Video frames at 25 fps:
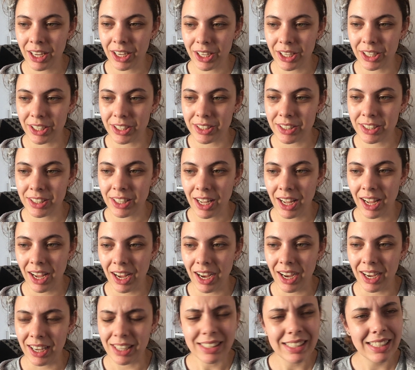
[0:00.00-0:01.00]
because
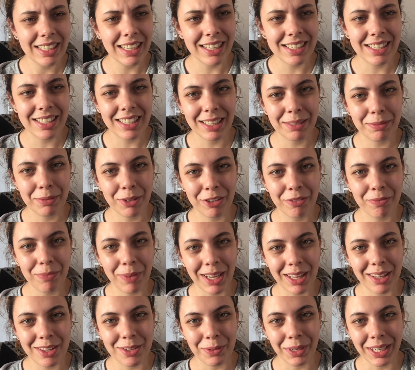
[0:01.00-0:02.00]
I said I'd send them off
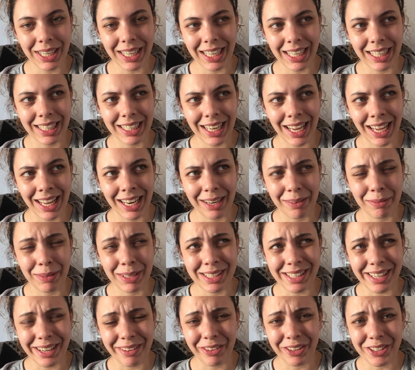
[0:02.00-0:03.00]
by this weekend, and it
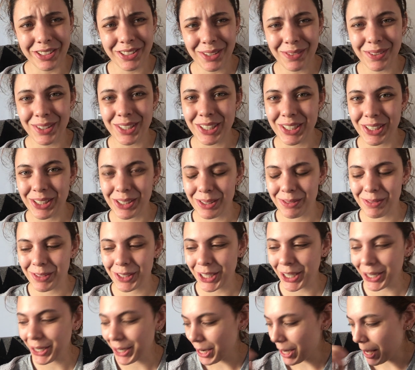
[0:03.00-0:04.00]
means I've got so much to do
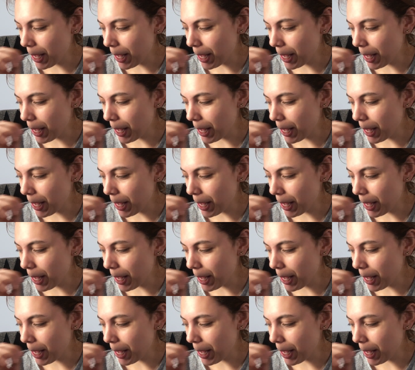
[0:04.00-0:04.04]
tomorrow